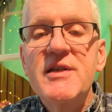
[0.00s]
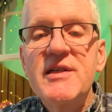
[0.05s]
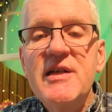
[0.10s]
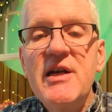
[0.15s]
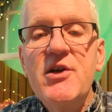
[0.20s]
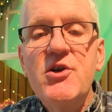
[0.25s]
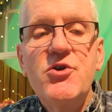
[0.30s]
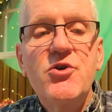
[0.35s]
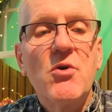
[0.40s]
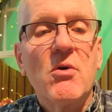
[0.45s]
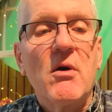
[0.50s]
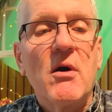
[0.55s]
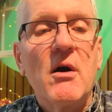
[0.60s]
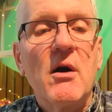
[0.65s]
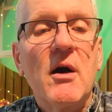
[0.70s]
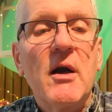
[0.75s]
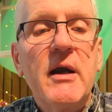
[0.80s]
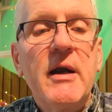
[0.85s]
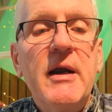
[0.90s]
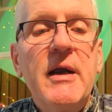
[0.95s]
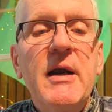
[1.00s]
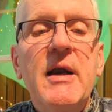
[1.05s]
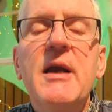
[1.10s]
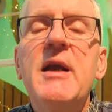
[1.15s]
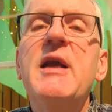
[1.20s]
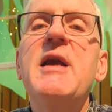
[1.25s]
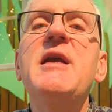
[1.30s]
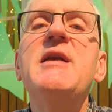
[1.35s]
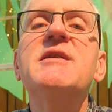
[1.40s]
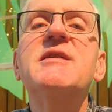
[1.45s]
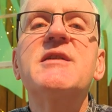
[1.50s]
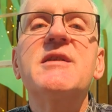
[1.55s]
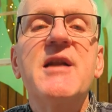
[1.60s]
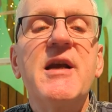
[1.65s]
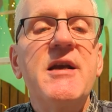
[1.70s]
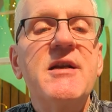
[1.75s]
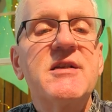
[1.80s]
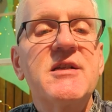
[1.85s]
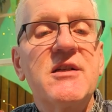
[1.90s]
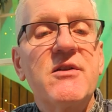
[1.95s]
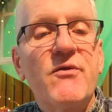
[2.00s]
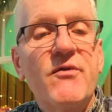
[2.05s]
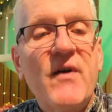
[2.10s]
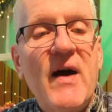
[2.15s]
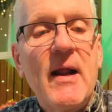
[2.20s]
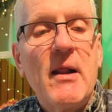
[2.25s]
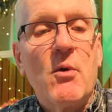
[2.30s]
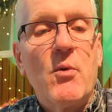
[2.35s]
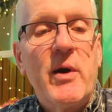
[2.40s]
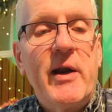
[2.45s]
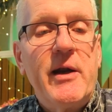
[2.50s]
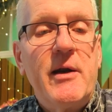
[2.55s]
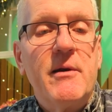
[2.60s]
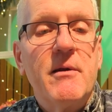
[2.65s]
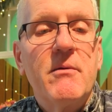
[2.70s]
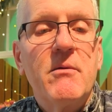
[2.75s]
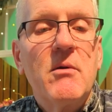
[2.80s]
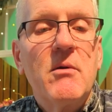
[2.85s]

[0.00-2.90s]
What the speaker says: Seashore, he states the following: